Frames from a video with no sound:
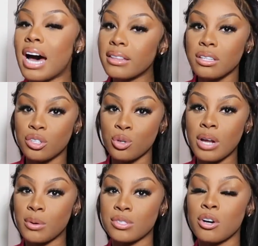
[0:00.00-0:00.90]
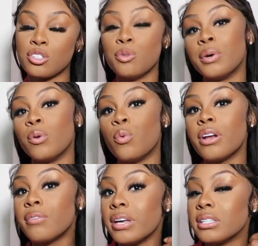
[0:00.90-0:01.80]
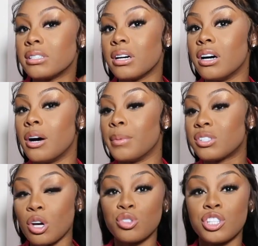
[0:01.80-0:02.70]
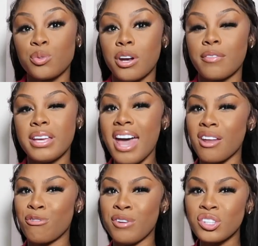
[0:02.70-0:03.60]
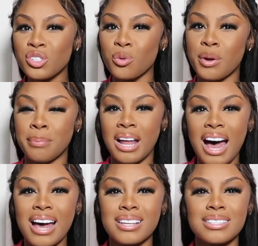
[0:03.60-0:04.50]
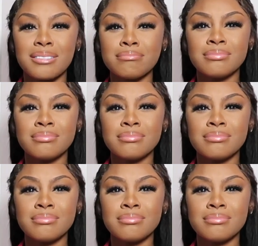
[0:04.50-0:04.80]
Not the dude I was talking to, but one of his associates, whatever. He had a feature with Plies.